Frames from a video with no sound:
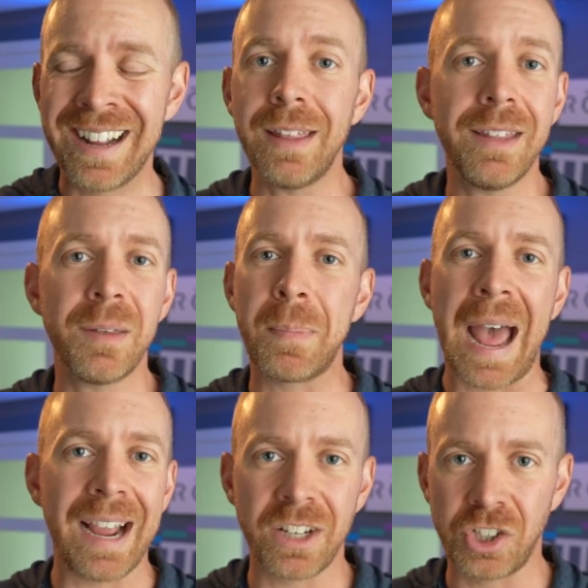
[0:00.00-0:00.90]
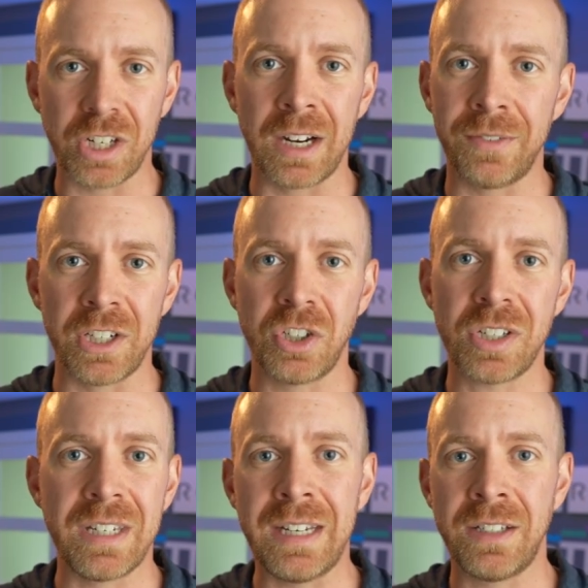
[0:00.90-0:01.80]
I think the packaging of it
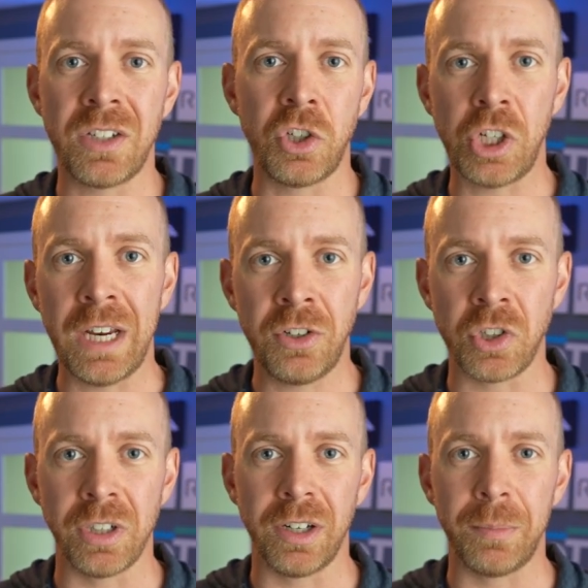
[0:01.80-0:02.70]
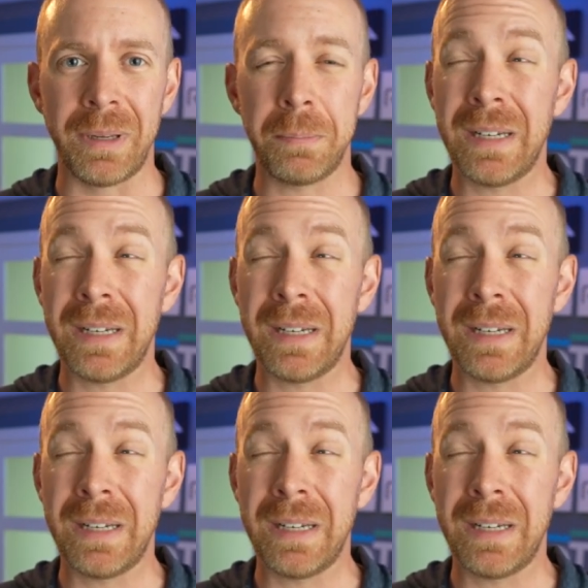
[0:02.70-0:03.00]
just needs to change a little bit,